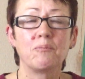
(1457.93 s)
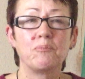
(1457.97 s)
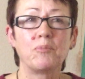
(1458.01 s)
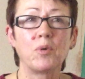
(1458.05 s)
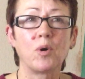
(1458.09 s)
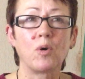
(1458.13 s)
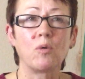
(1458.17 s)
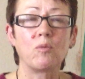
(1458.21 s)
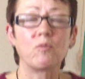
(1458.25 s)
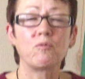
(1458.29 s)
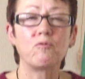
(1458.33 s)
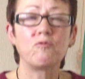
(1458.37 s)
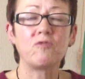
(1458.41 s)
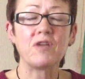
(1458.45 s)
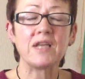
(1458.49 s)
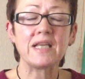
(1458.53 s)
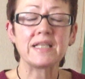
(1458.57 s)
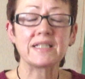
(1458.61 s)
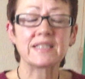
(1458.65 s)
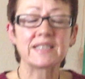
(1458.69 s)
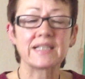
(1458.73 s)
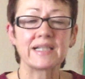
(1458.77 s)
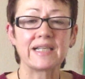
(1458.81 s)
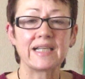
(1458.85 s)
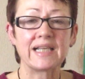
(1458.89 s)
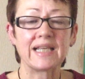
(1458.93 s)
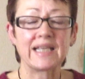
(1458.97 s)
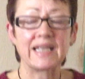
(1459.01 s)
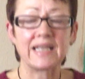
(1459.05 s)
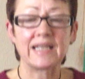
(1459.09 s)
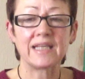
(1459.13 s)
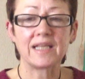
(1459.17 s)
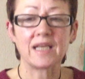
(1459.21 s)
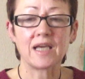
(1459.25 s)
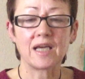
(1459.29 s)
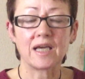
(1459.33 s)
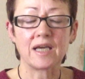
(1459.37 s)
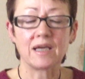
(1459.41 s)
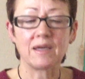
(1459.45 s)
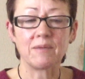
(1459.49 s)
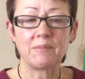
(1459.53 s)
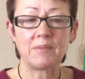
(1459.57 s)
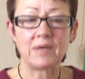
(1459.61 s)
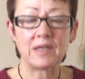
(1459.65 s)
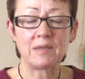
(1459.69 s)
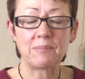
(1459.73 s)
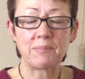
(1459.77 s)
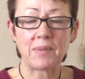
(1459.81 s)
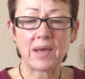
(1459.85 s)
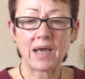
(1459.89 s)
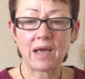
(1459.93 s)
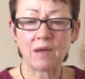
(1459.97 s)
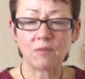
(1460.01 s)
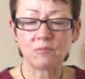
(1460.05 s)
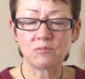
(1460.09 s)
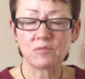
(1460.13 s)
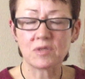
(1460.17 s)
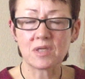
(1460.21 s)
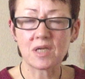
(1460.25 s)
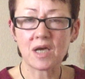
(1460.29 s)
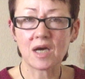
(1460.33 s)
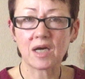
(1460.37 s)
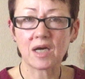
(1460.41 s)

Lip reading: but recently, about